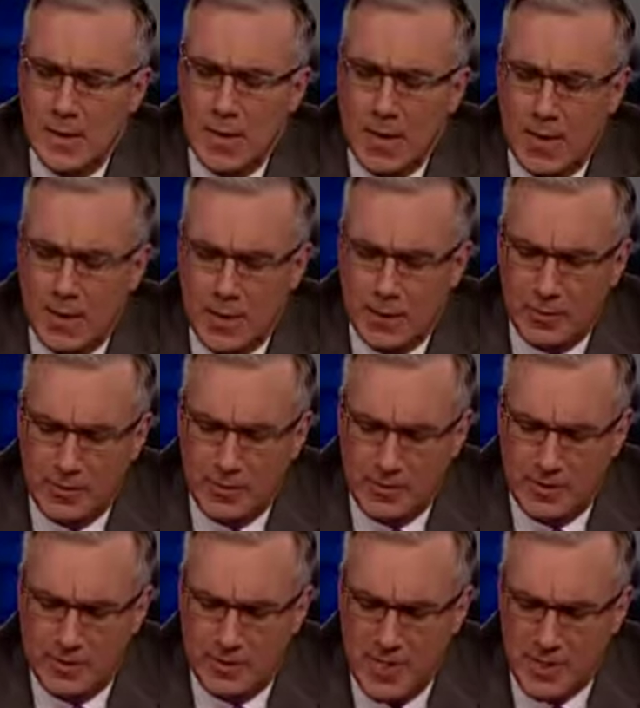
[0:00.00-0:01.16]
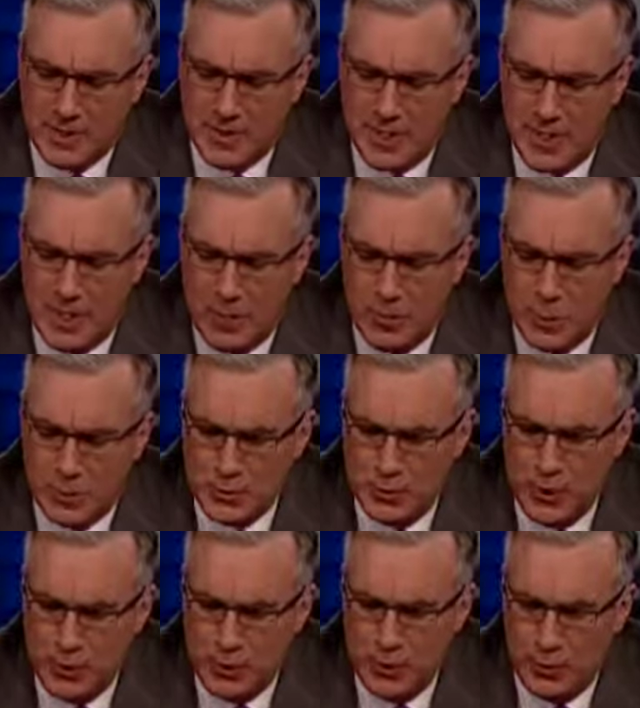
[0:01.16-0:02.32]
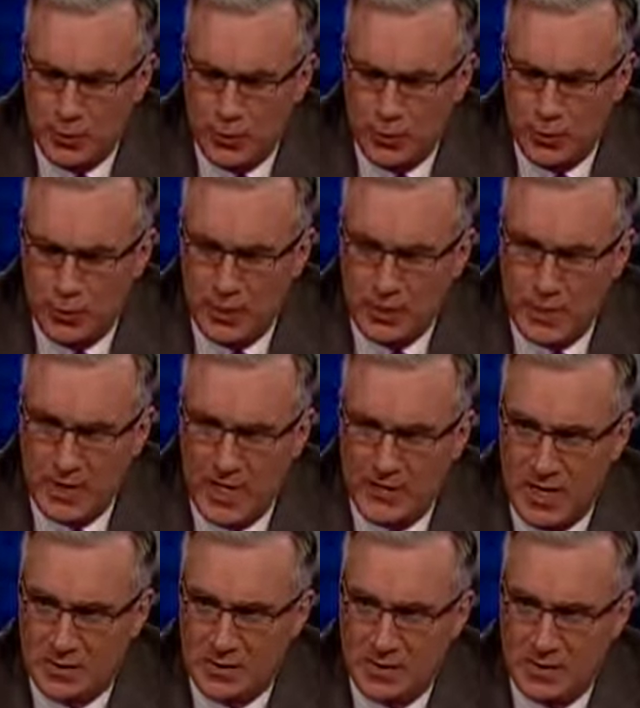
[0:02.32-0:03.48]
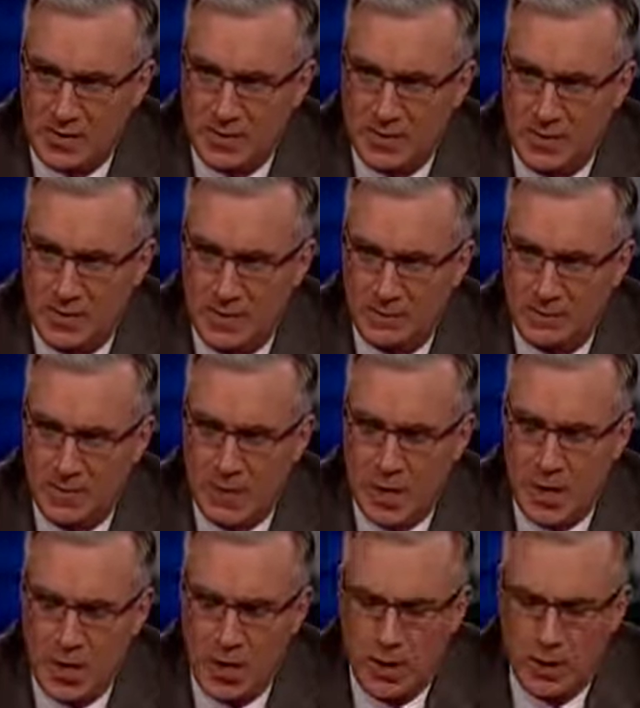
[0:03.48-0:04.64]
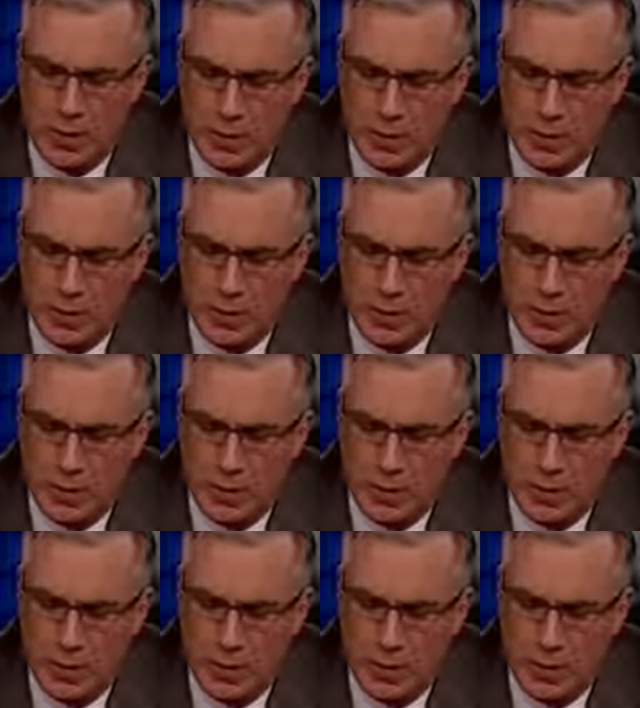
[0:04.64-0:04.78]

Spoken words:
The things that I hear most from people who don't have the opportunity to see it are